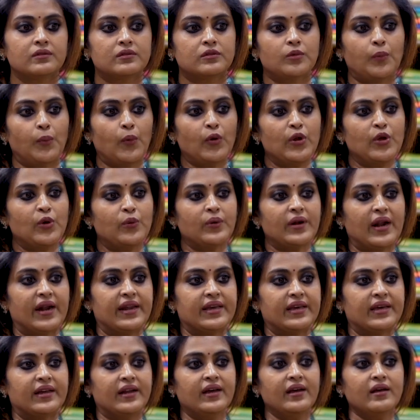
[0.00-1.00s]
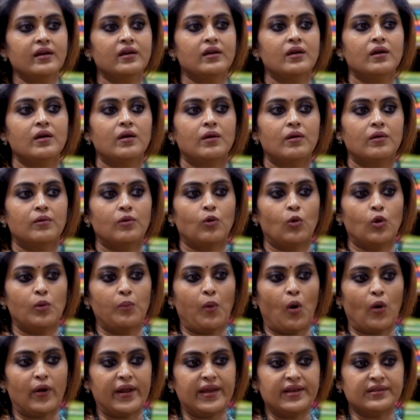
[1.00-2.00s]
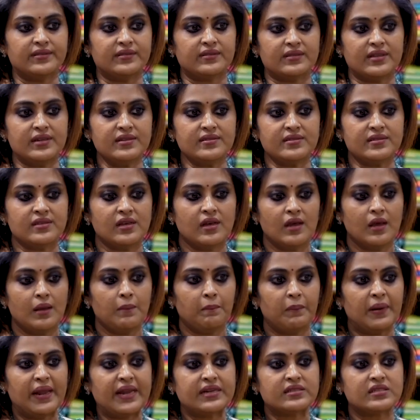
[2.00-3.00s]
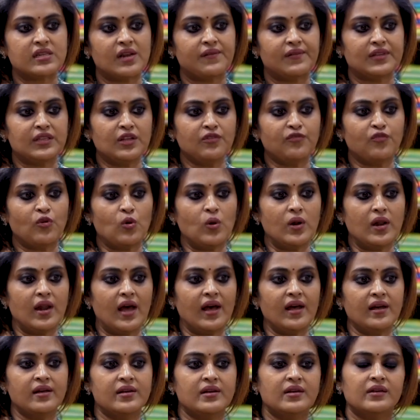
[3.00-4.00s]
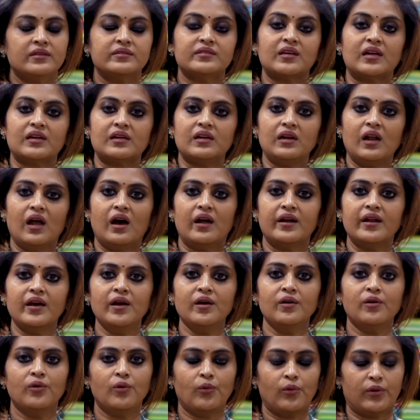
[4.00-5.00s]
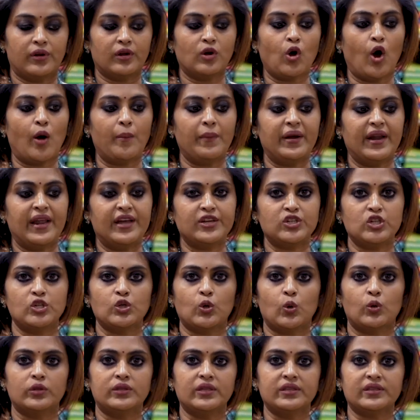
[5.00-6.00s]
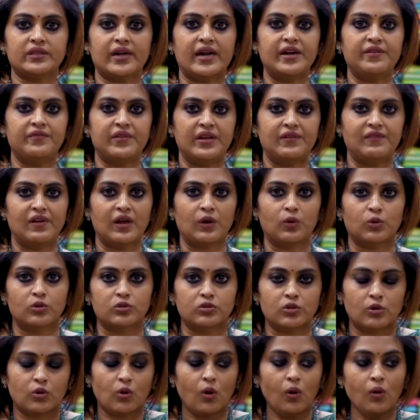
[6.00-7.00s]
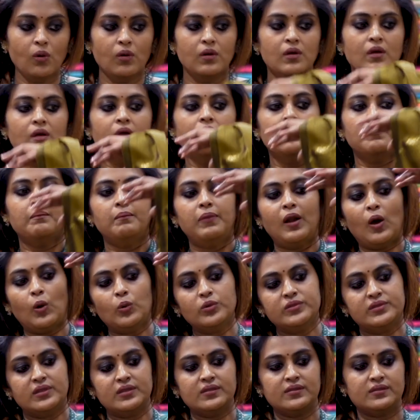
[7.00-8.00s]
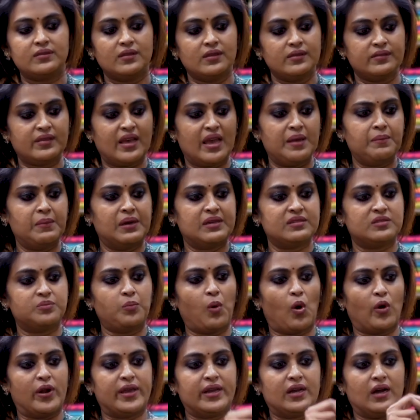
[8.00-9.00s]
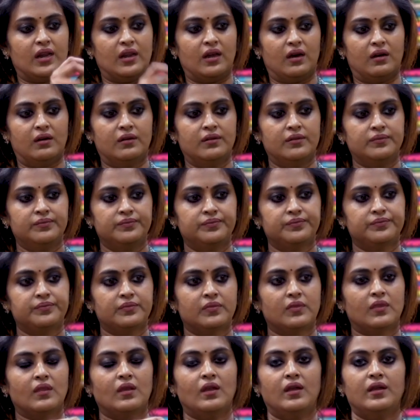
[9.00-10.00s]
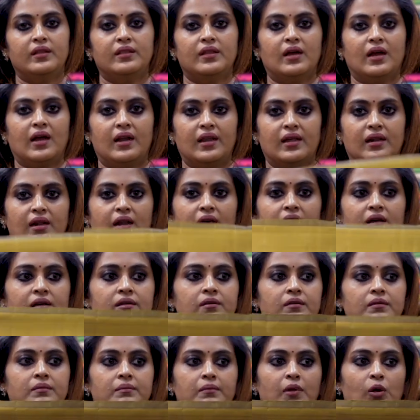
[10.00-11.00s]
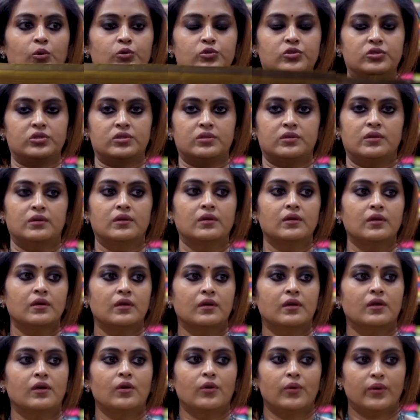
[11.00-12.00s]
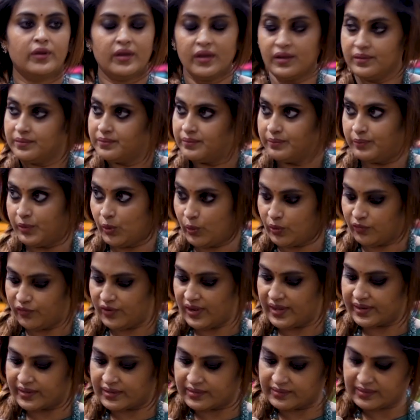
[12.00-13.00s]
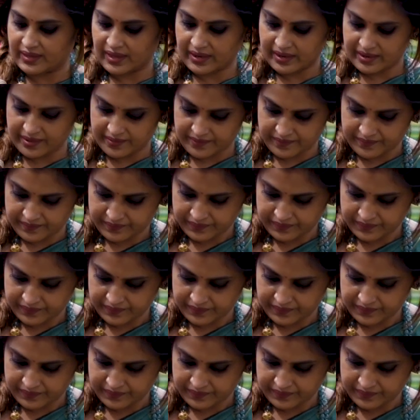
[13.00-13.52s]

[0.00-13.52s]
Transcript: So puriyum nenikira whole body is this. Pleats la vandu full ah subtle ana or combination koduthu thread weave la koduthirkom. Blouse is same as body color. Inda color la blouse. Okay, beautiful ah irukku saree.